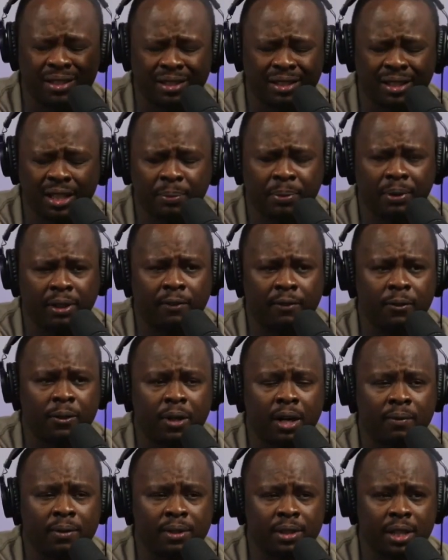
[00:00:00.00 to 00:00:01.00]
deep political
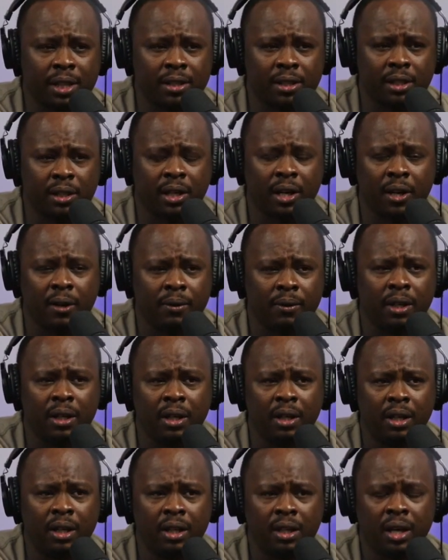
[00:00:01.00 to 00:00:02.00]
conversation. Now,
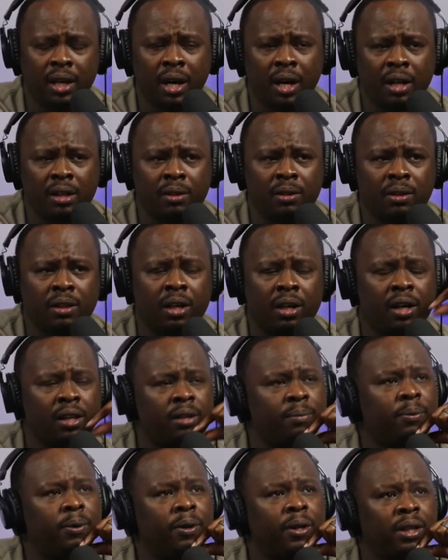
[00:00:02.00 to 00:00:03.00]
the other
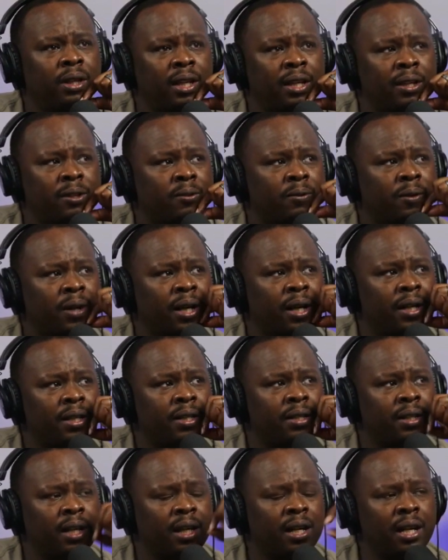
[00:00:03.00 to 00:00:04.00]
point that you
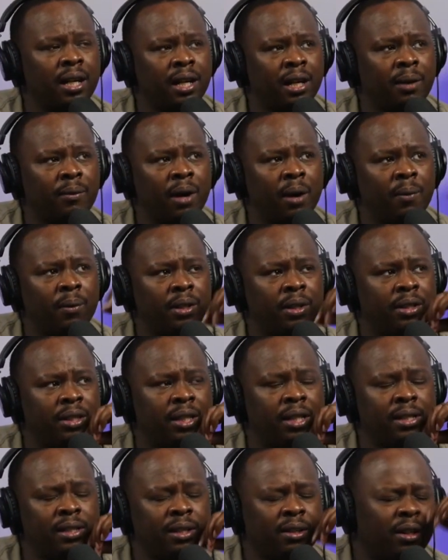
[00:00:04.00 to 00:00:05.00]
raise, and I want to
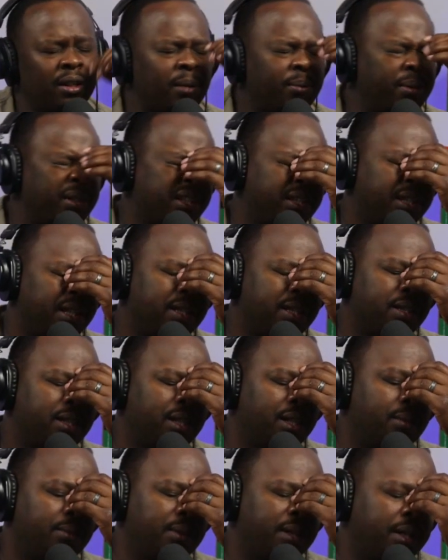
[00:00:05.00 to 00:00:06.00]
tease out a couple of things
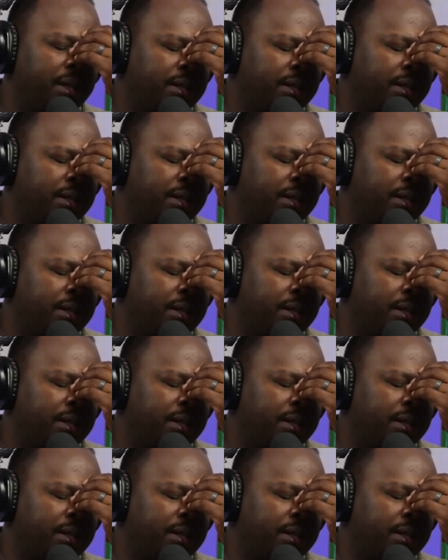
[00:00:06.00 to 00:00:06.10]
here, because